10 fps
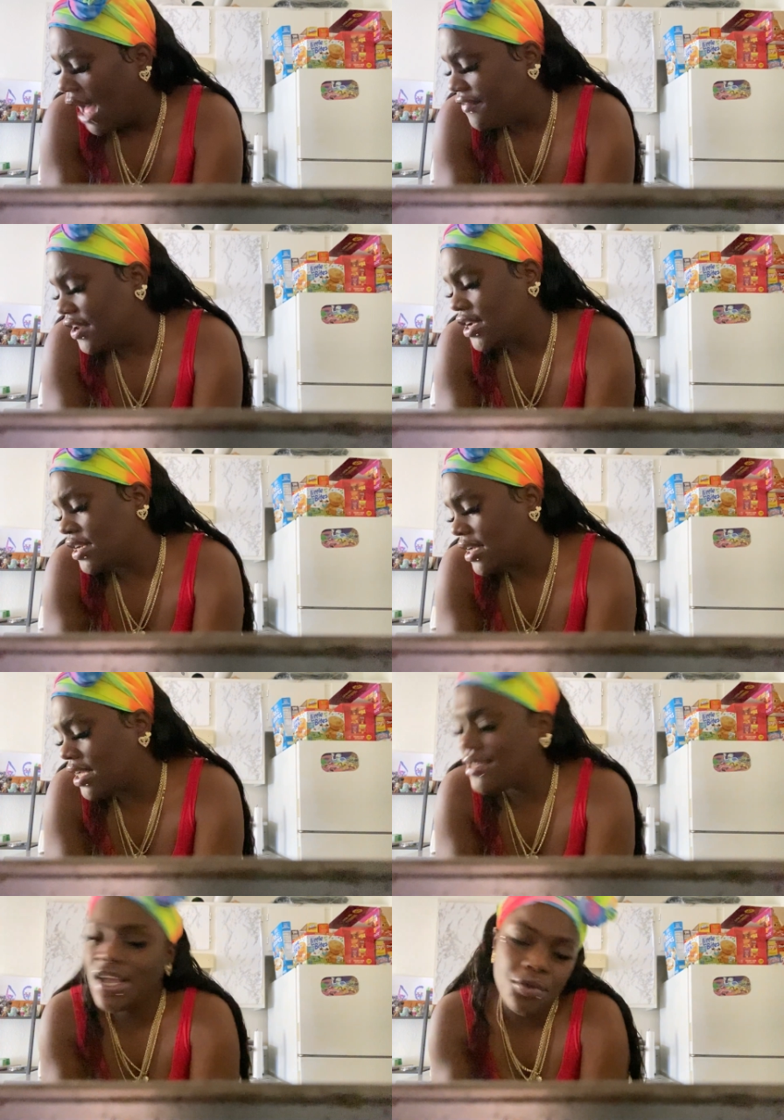I'm gonna
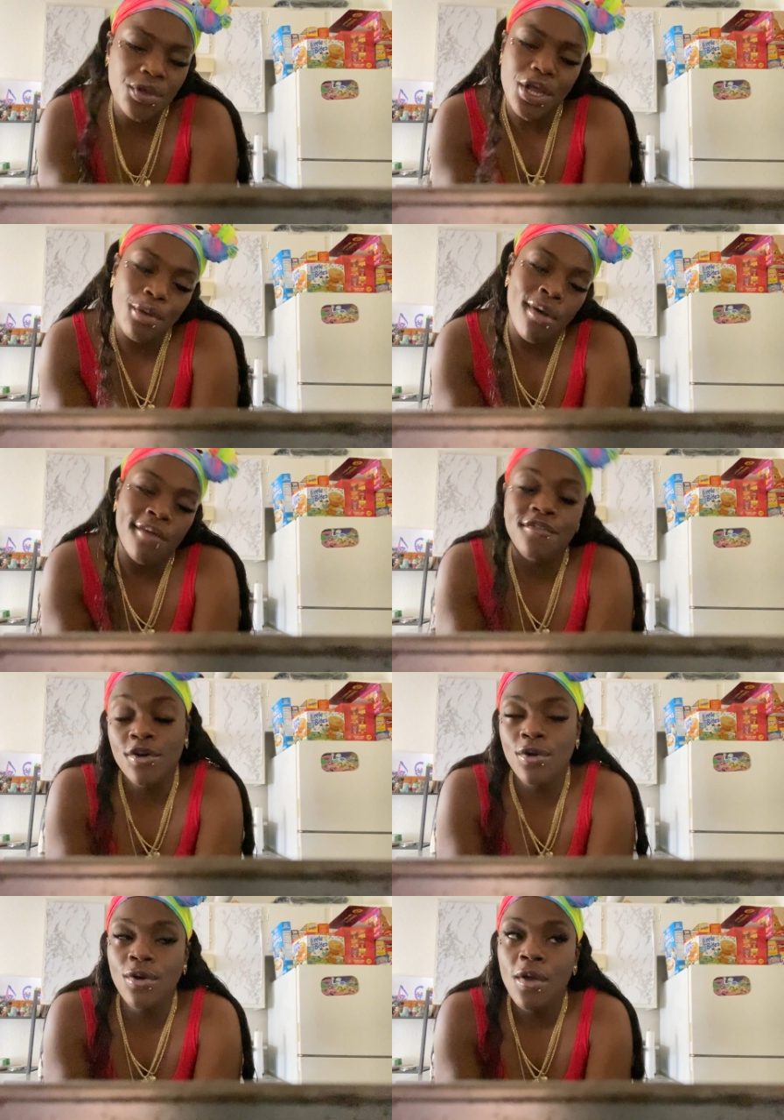continue cooking my
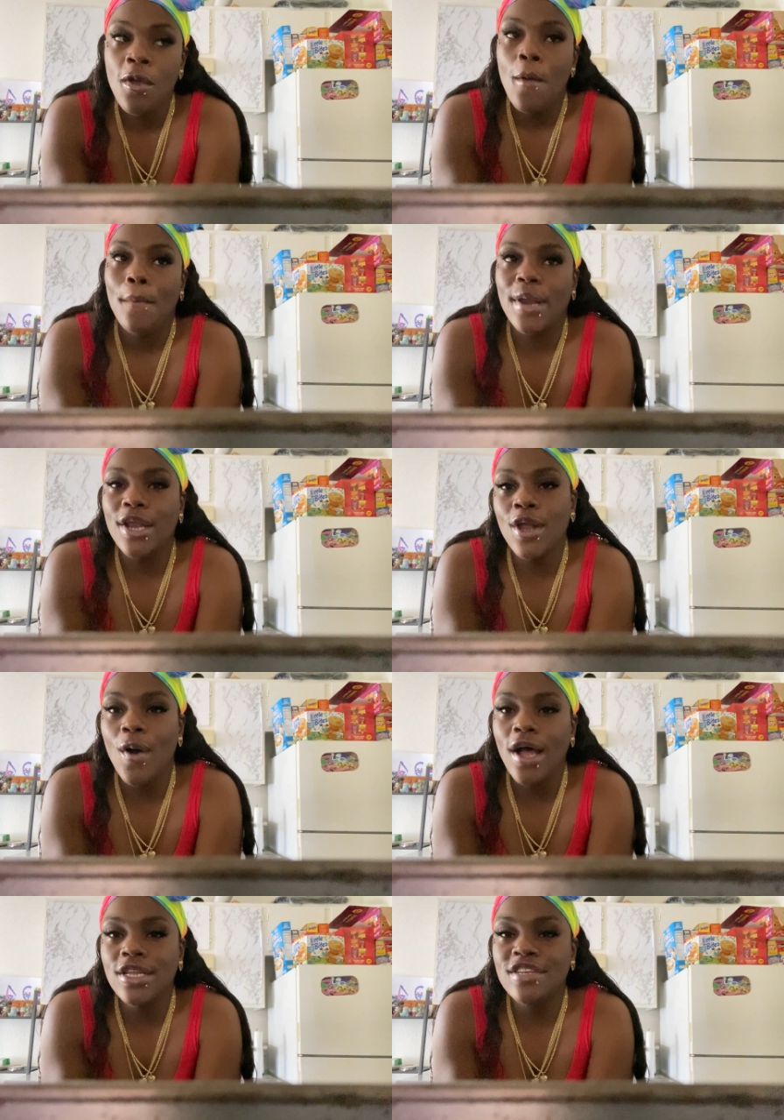food, but I
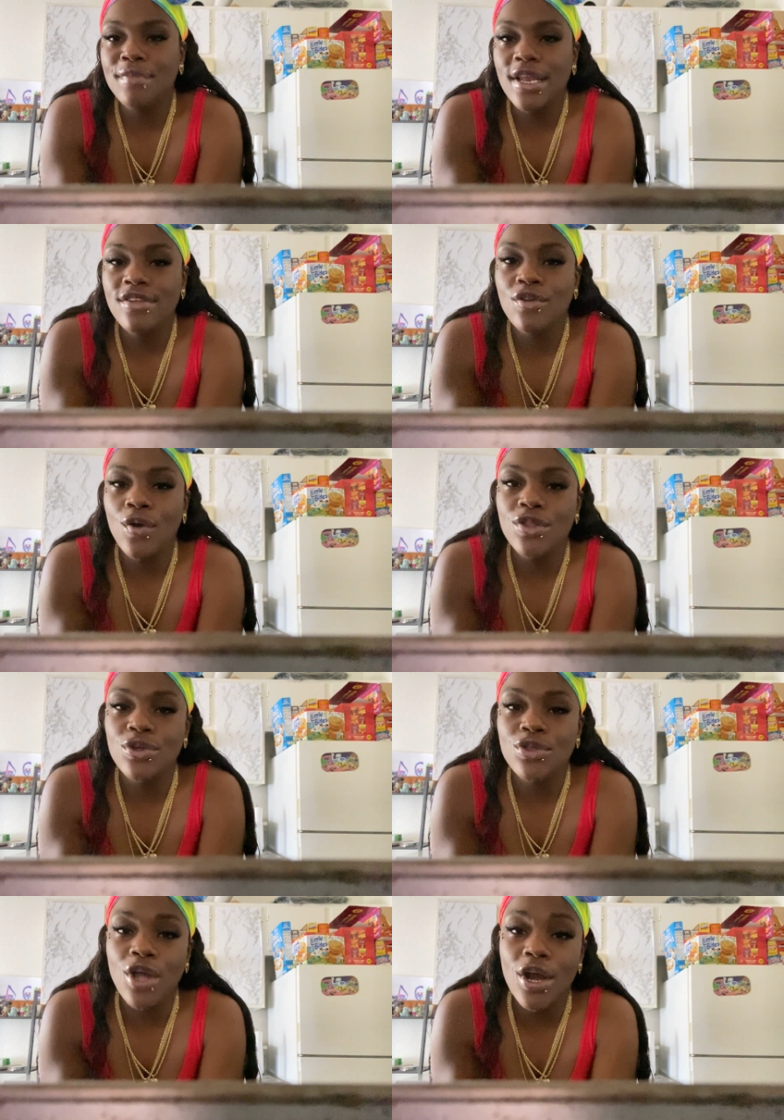know this minute is going
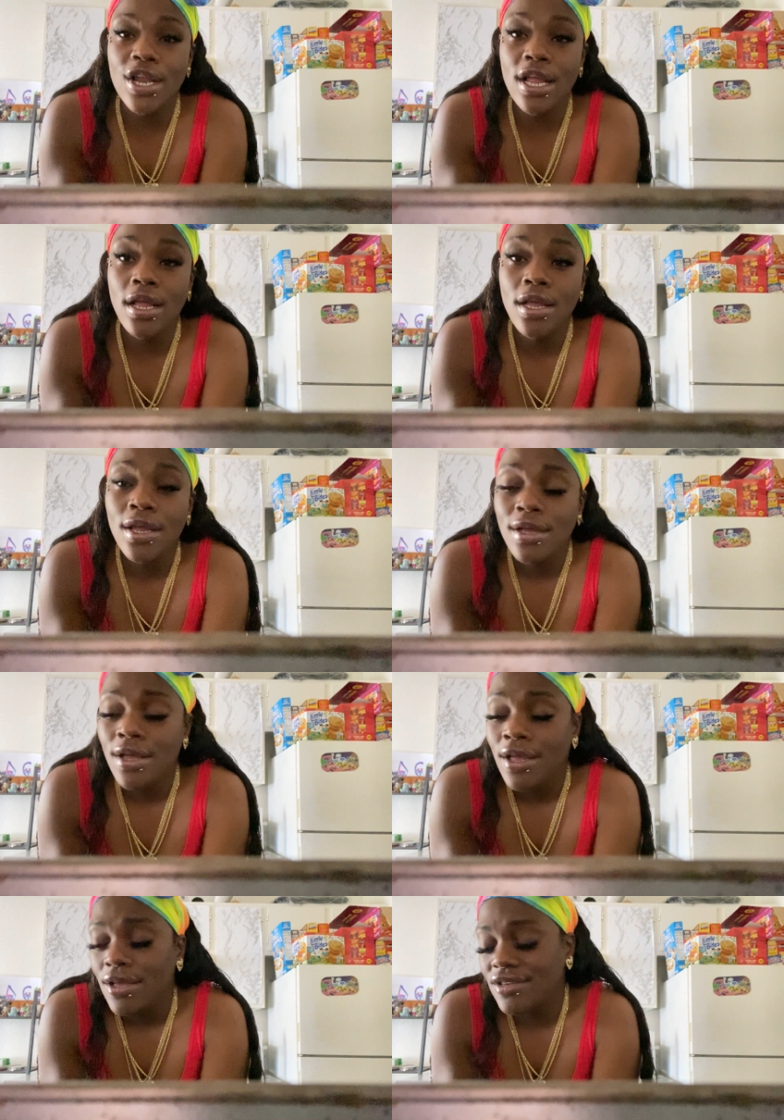to 30,
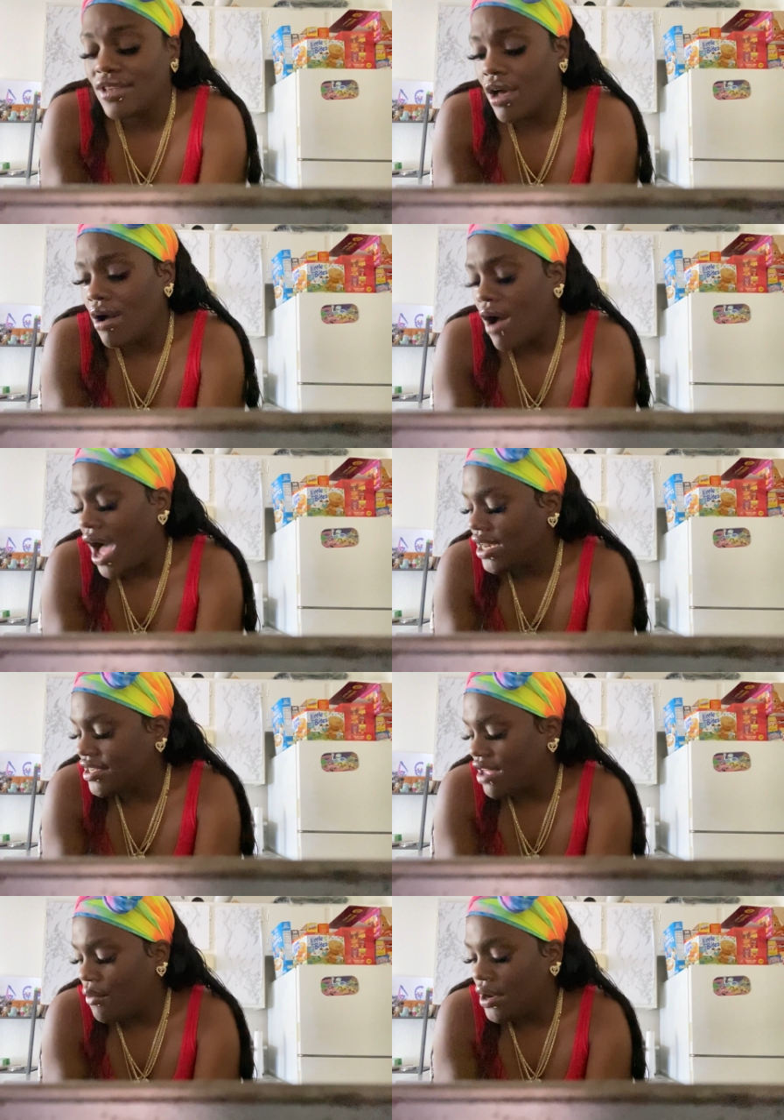so I
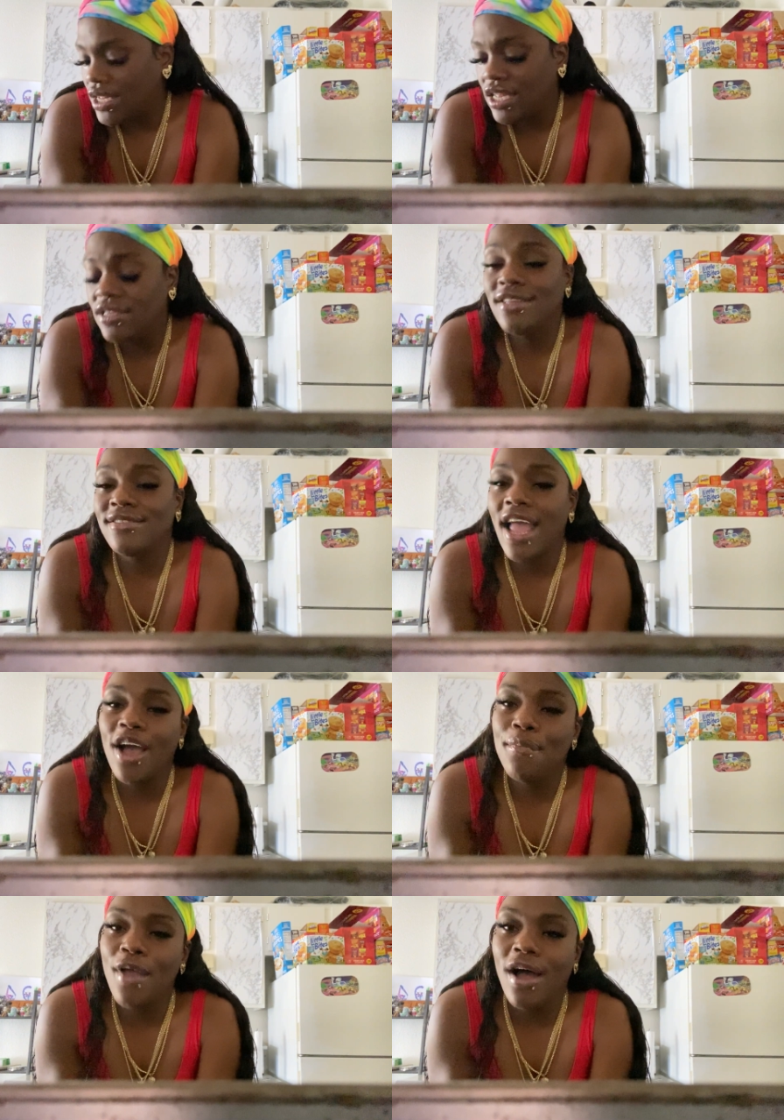just don't want to take
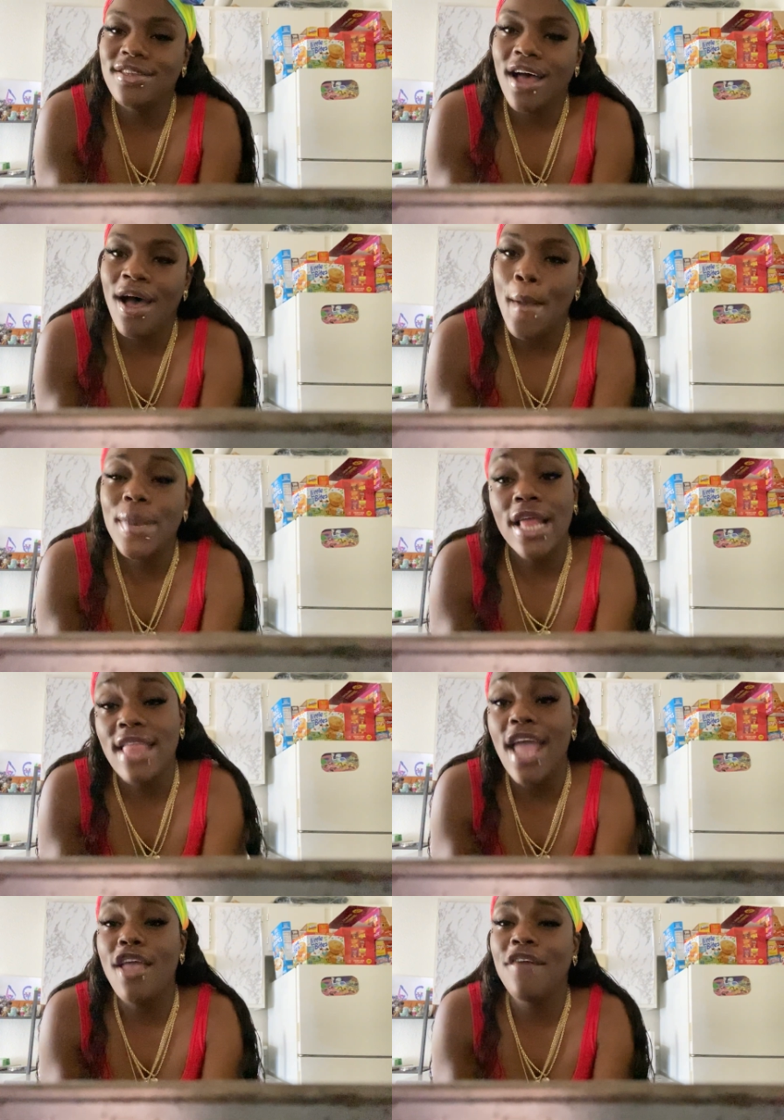up y'all time. But I
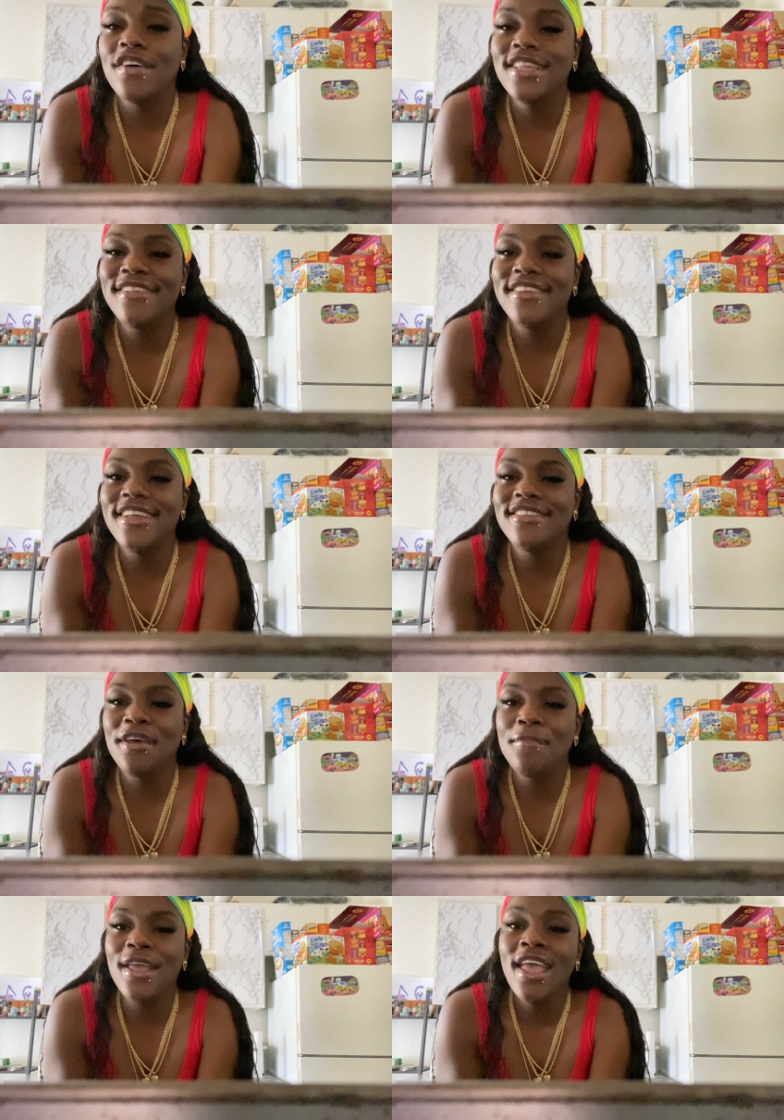thank y'all for listening
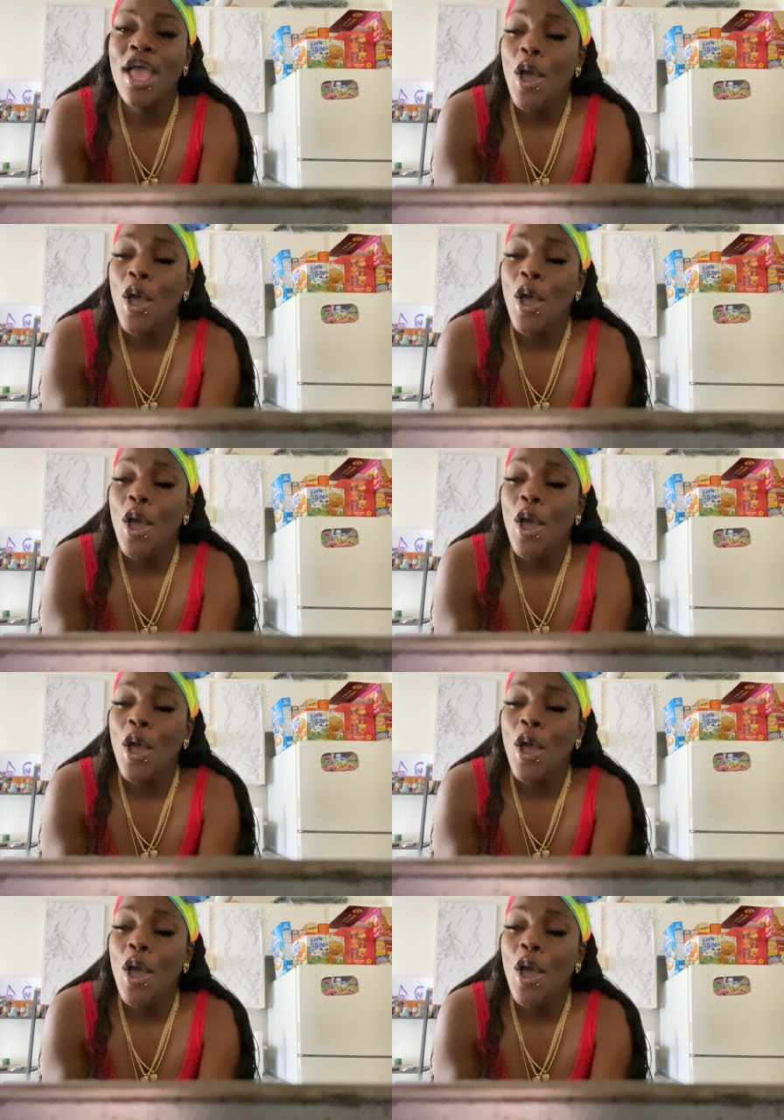to me.